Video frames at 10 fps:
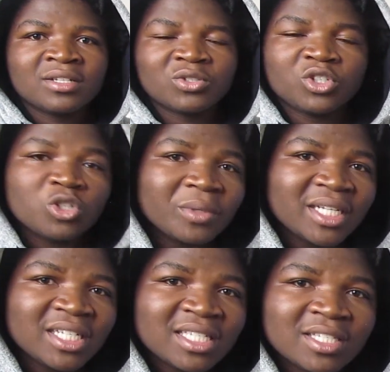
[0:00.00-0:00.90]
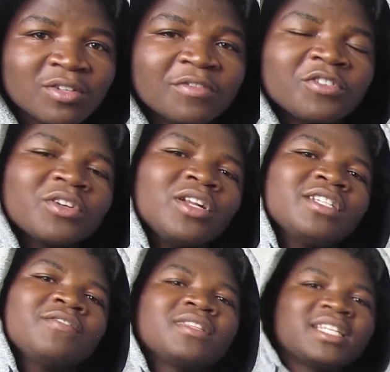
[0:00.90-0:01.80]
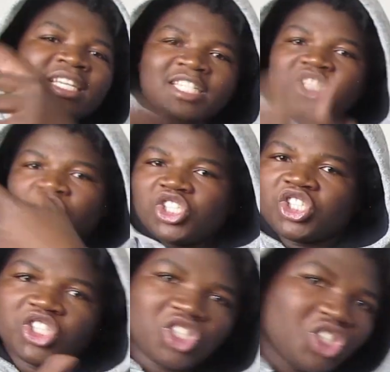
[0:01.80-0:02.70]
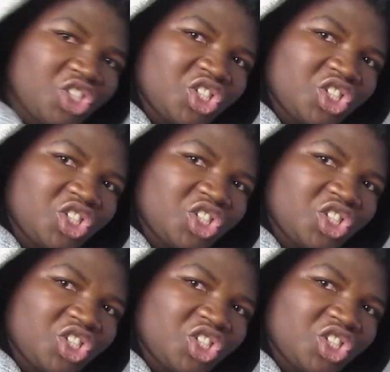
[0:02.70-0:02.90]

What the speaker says: So you know what it is, it's overrated everything.